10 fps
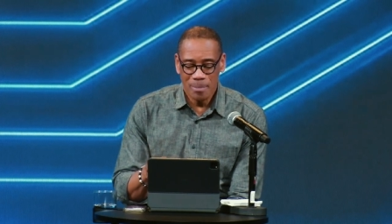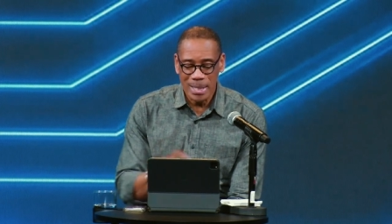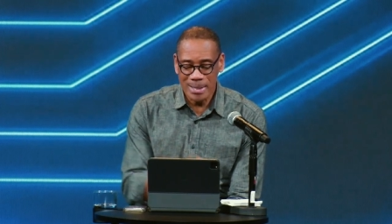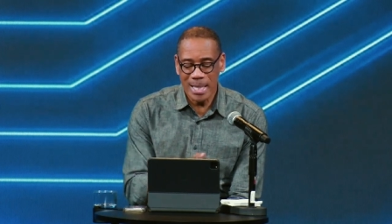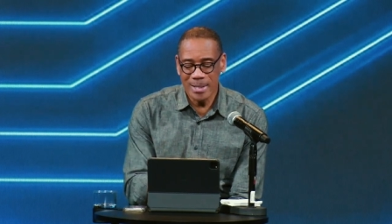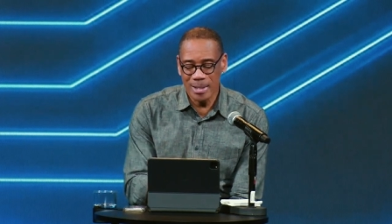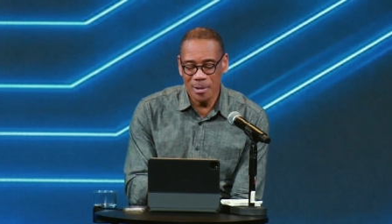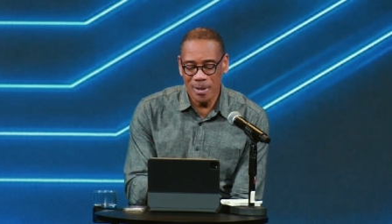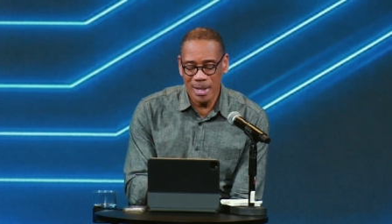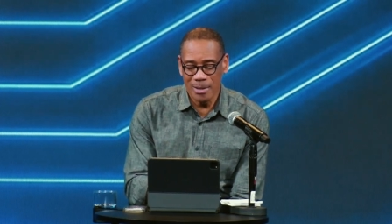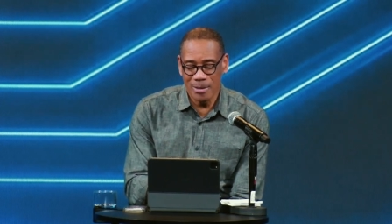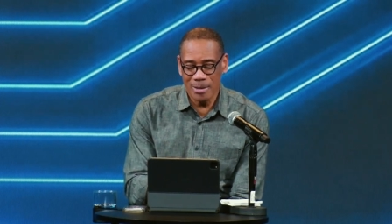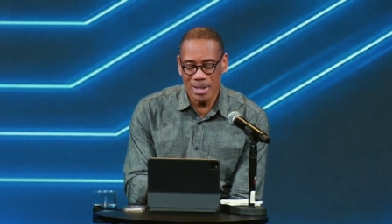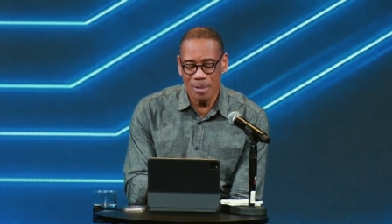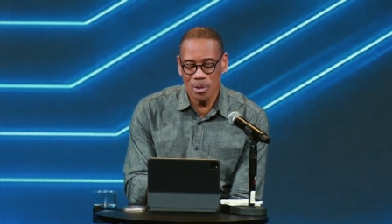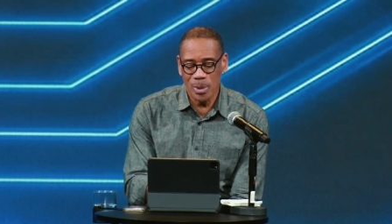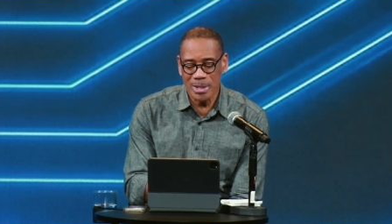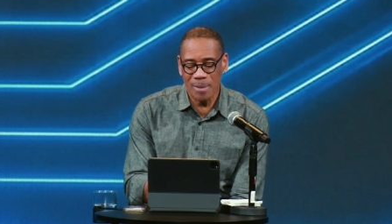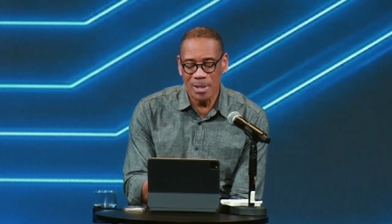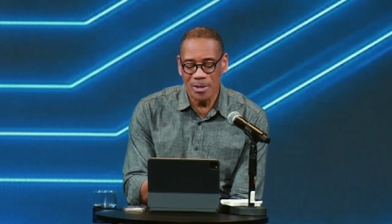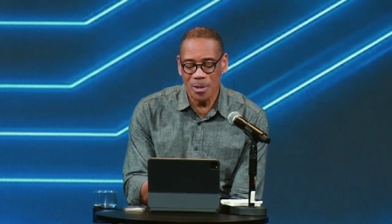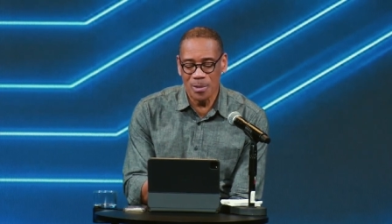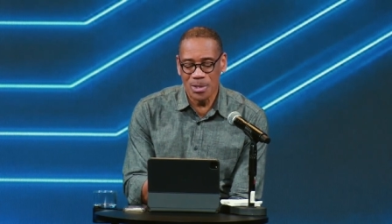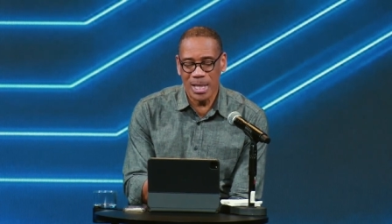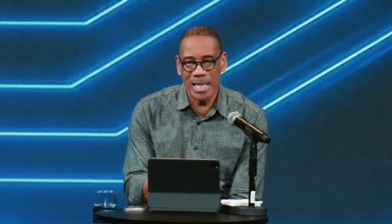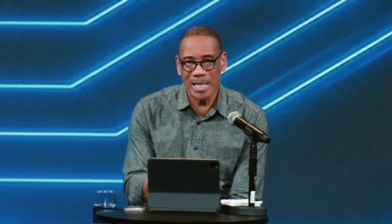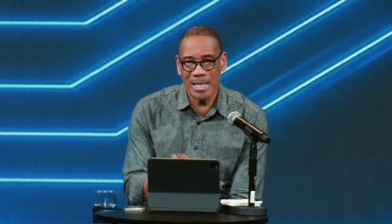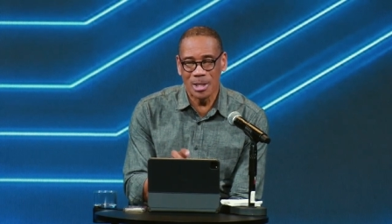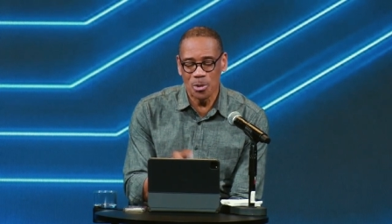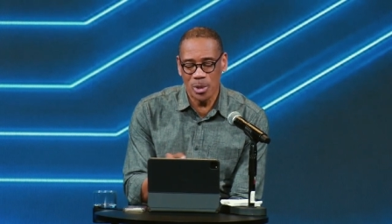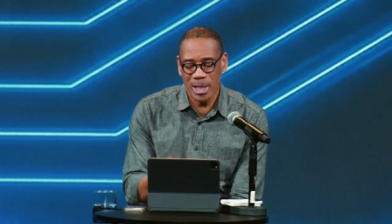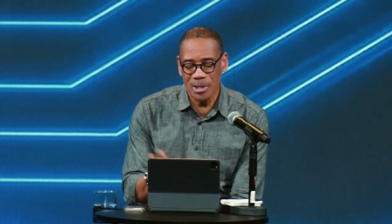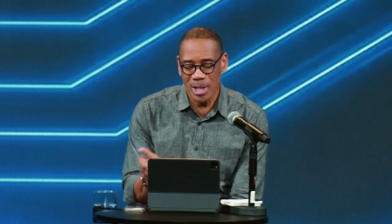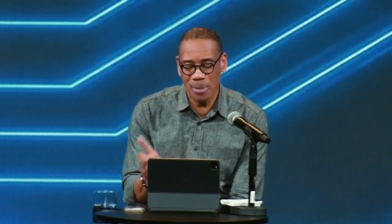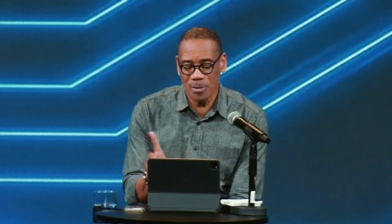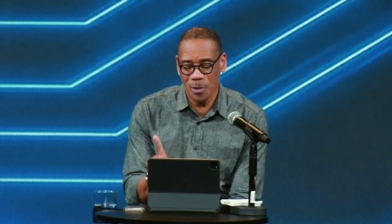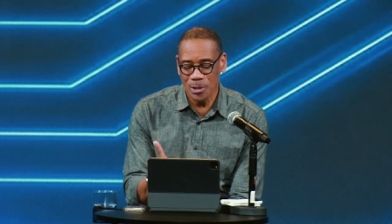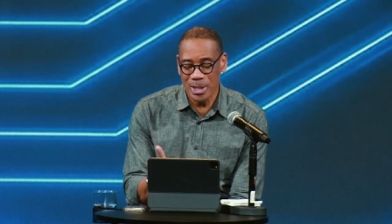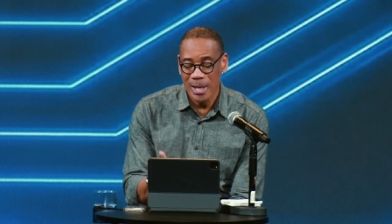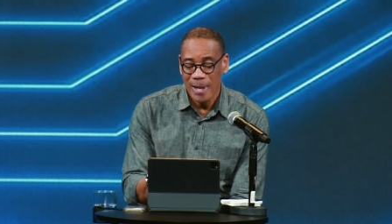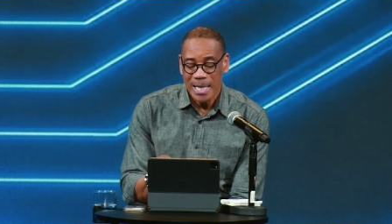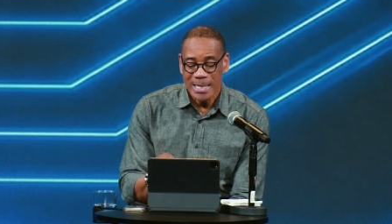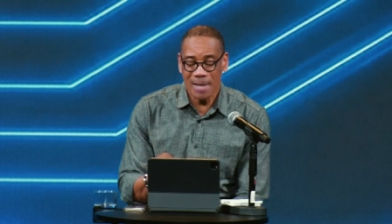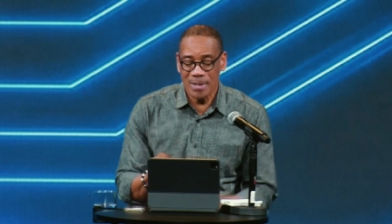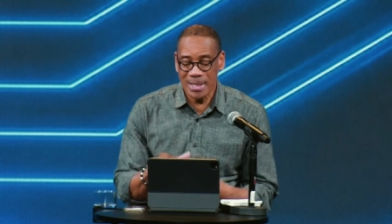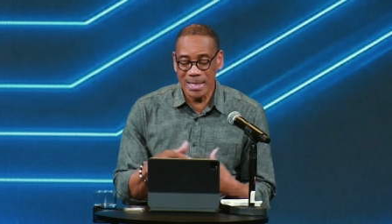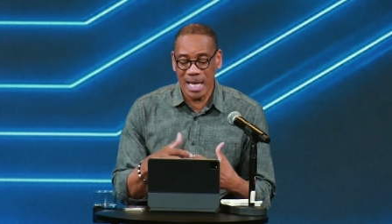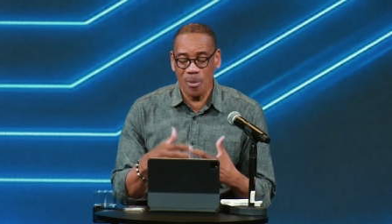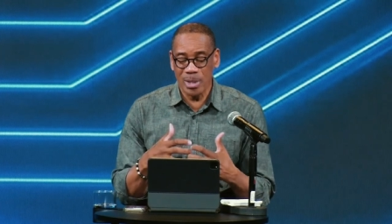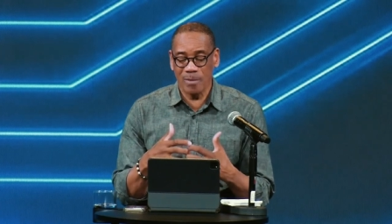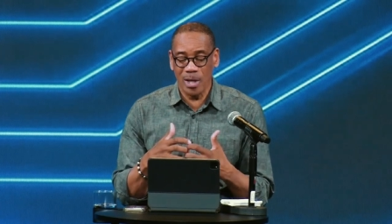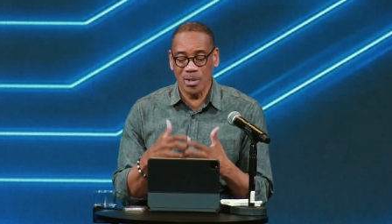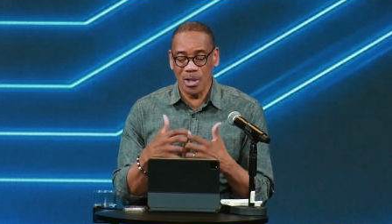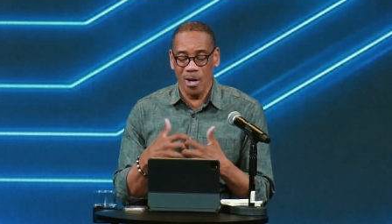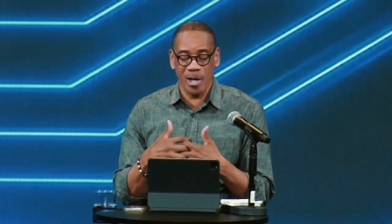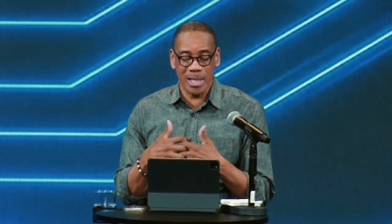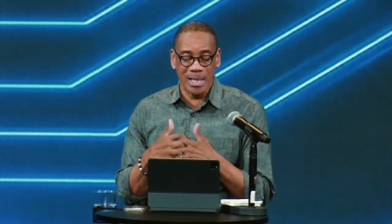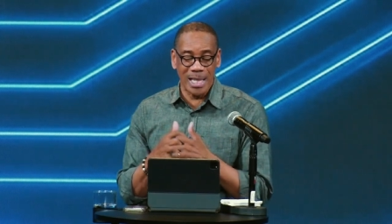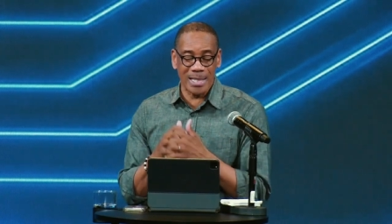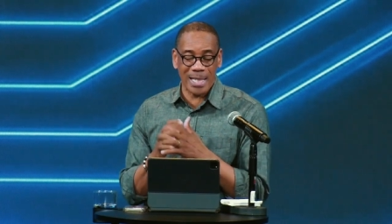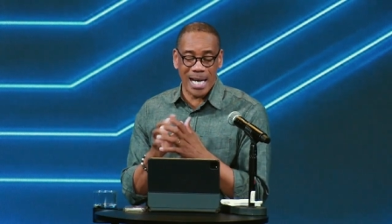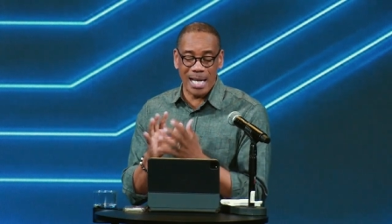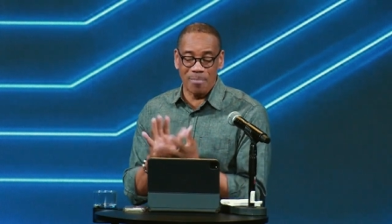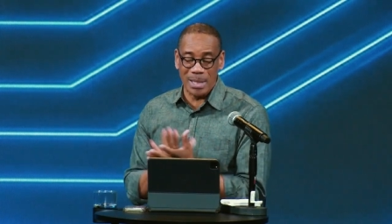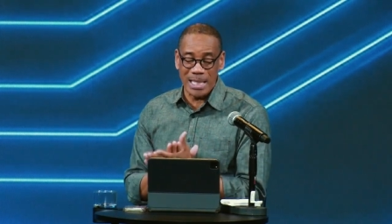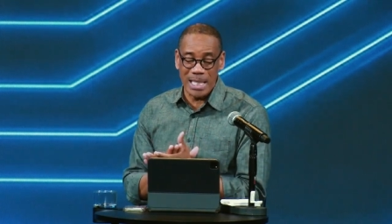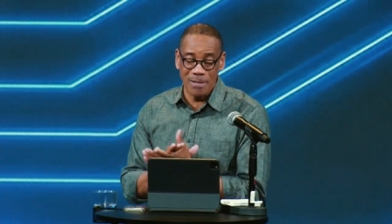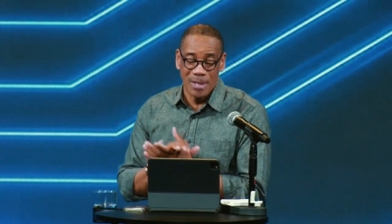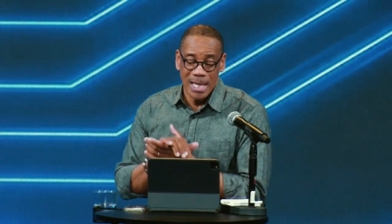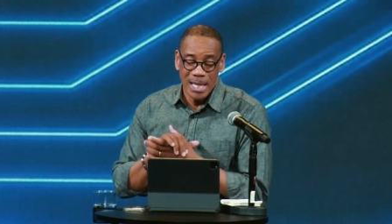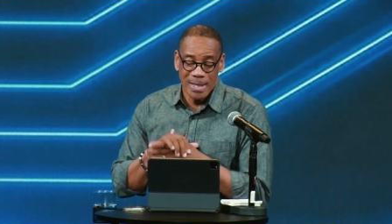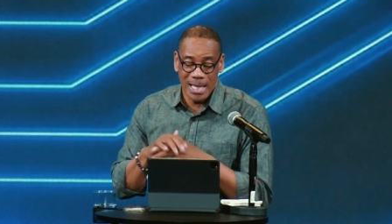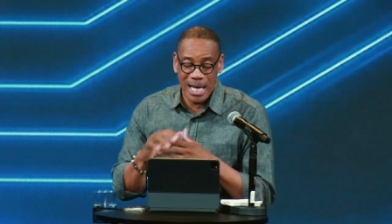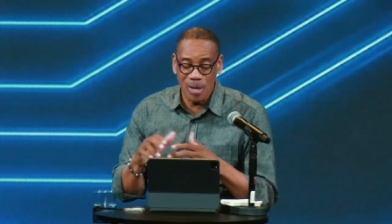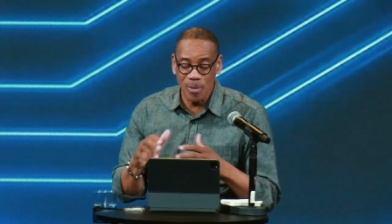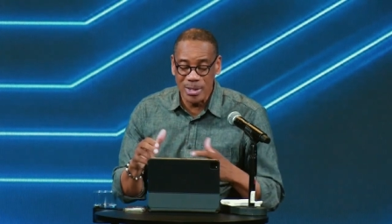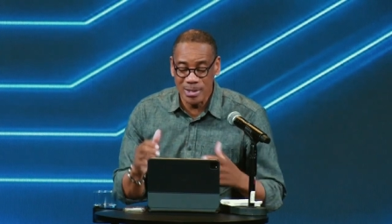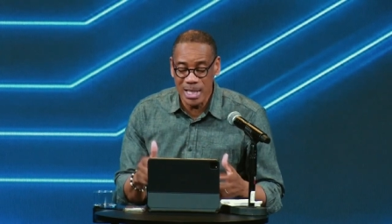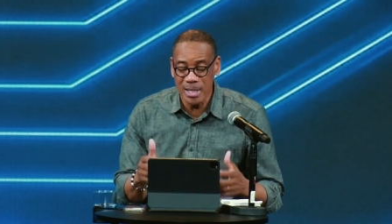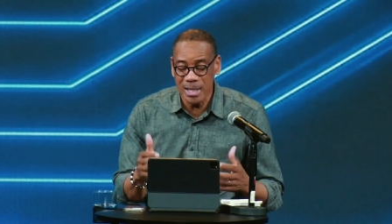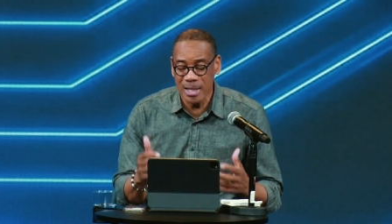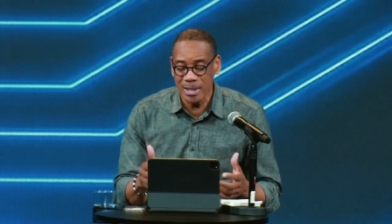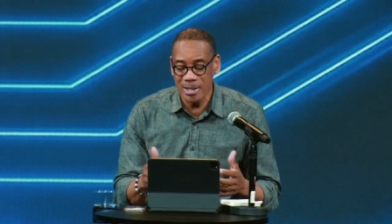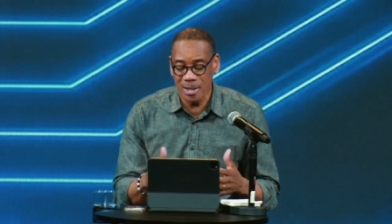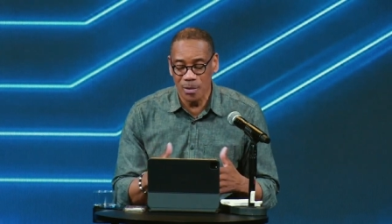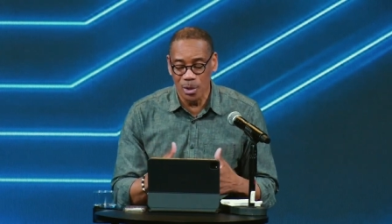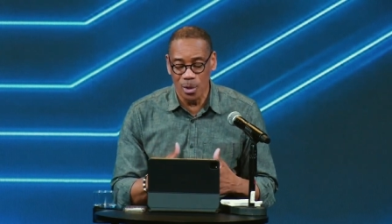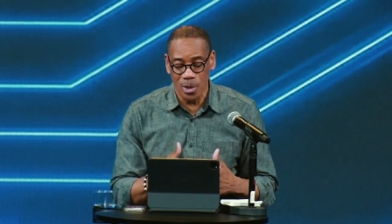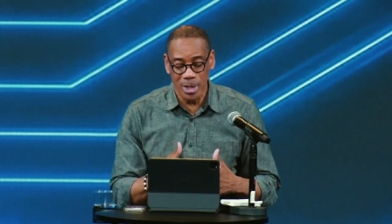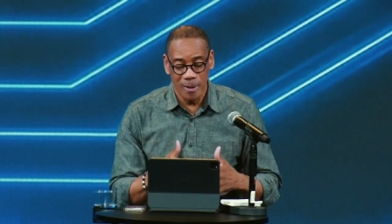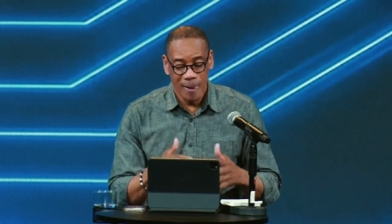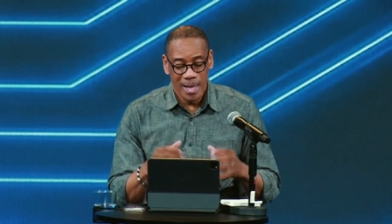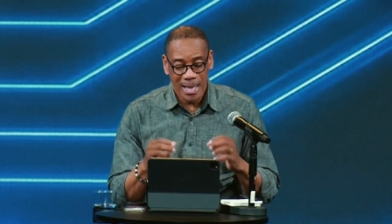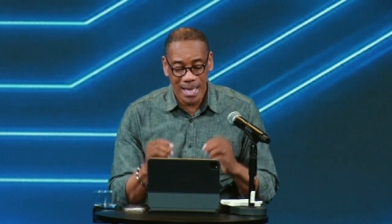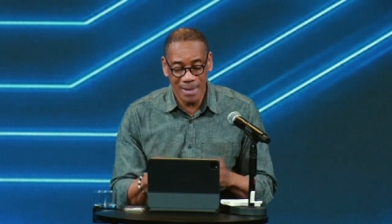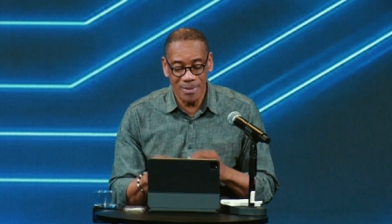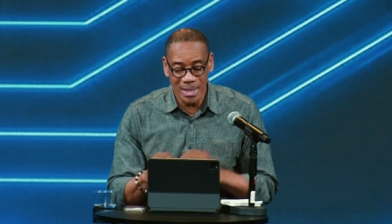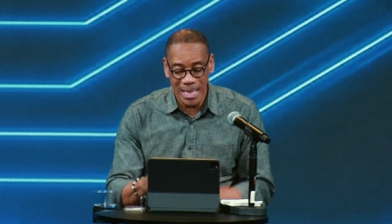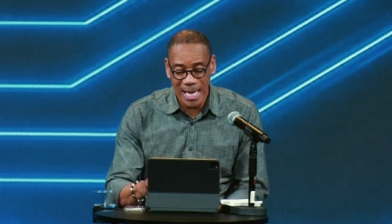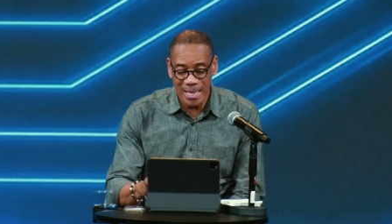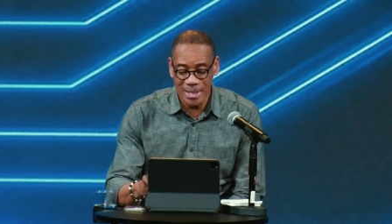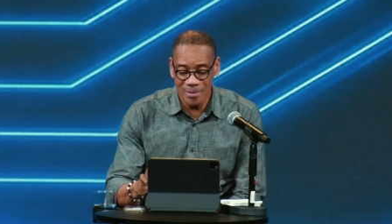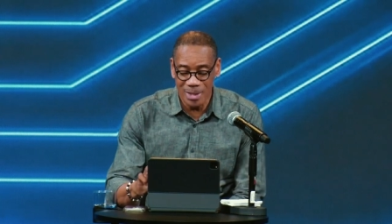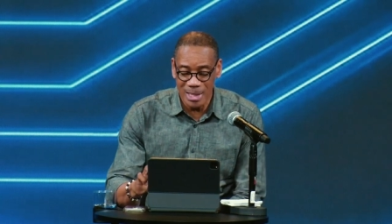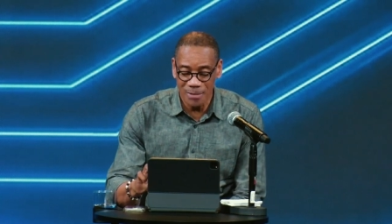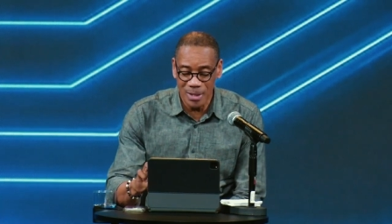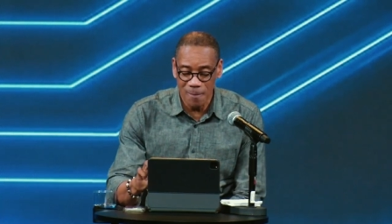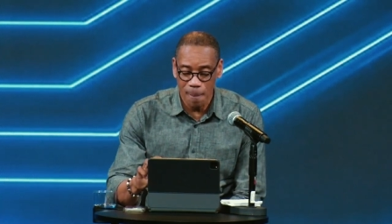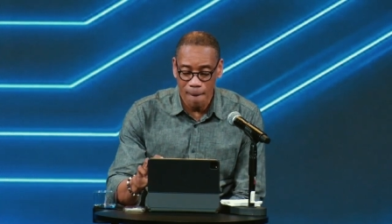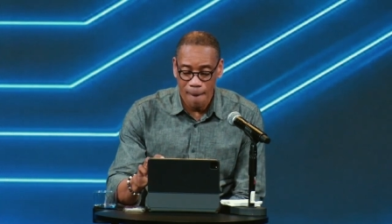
But he says here in Psalms 27 and 13 in the New King James Version, David says, I would have lost heart unless I had believed that I would see the goodness of the Lord in the land of the living.